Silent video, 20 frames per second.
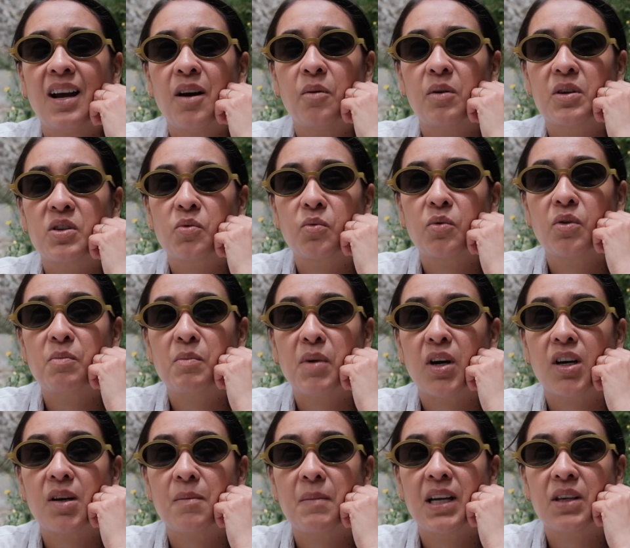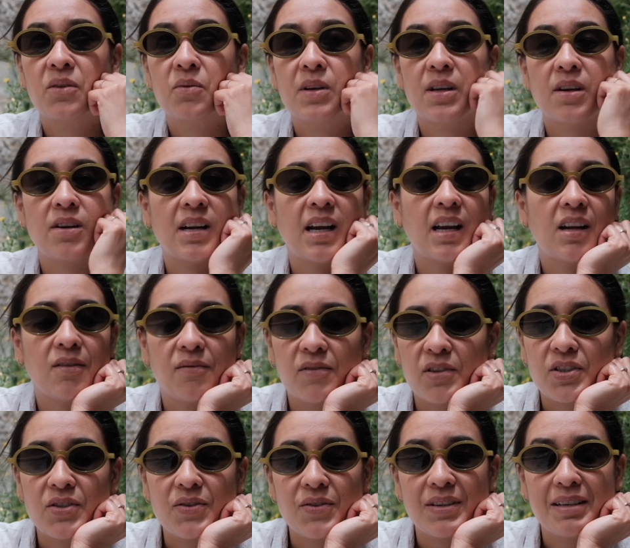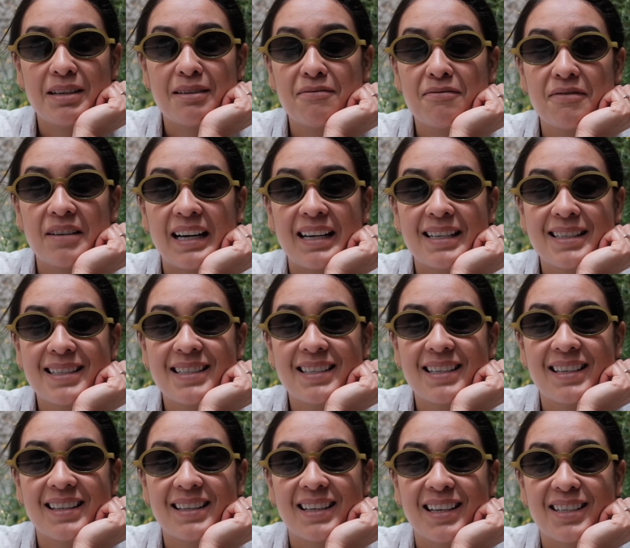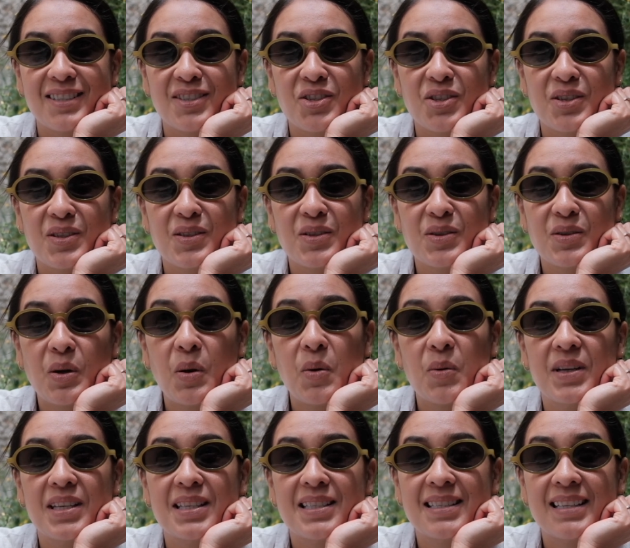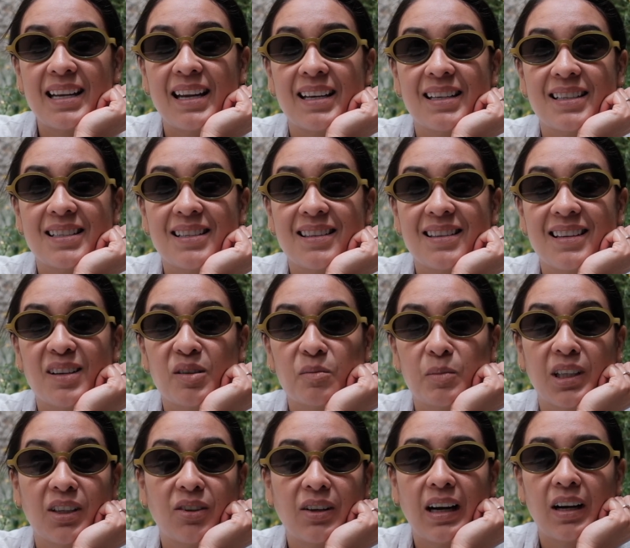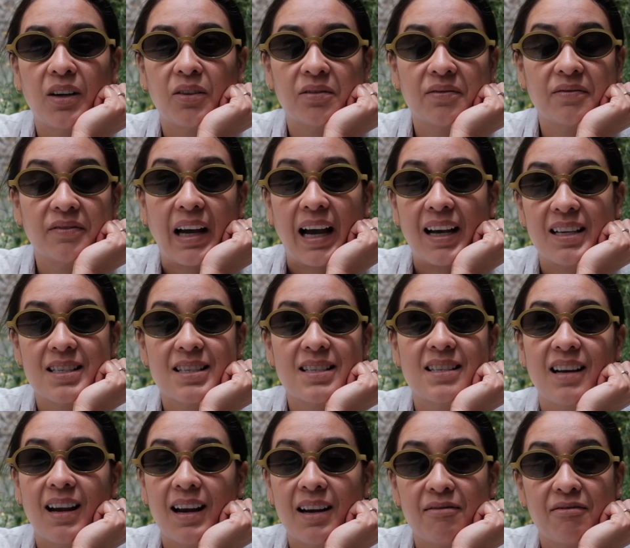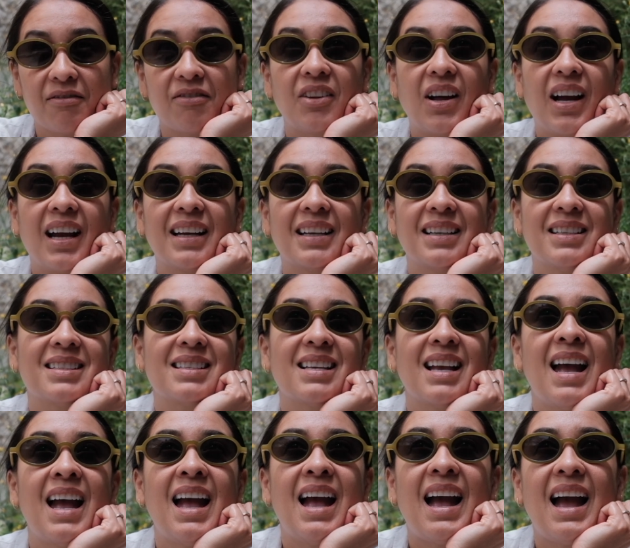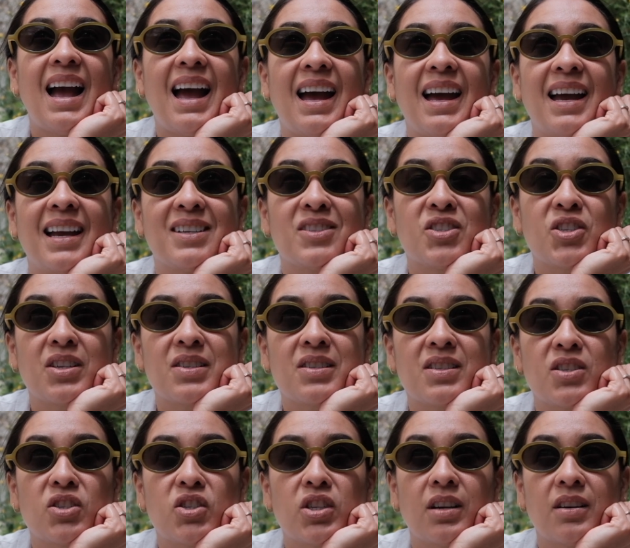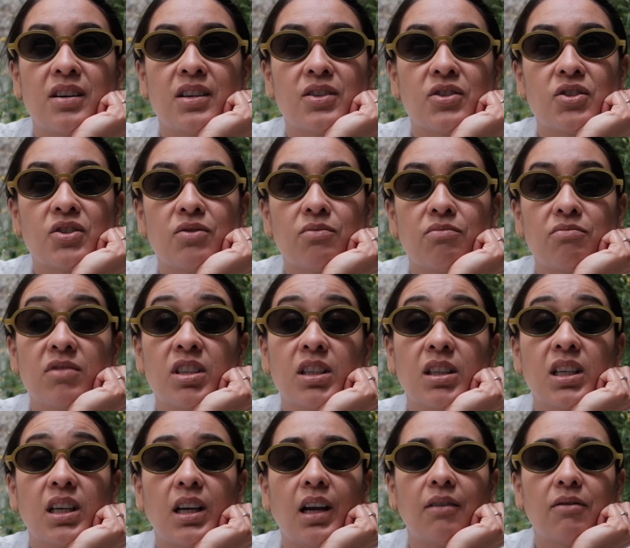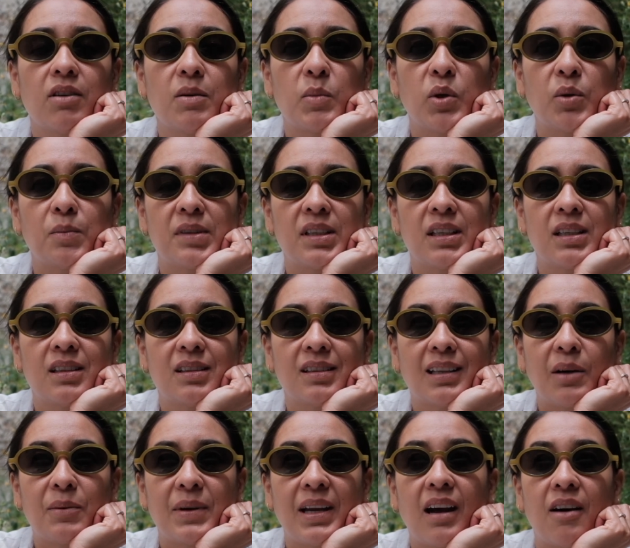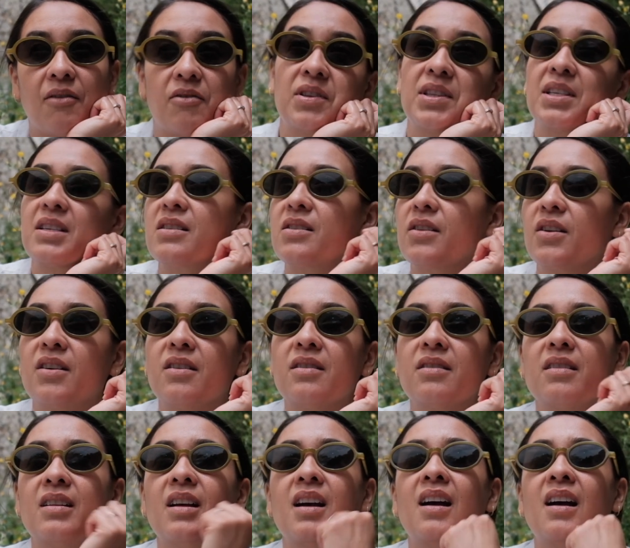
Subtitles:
which will mark my 3-year anniversary in France. And that is just so insane to think about how fast time flies, and just to cherish really every moment that we have on this earth,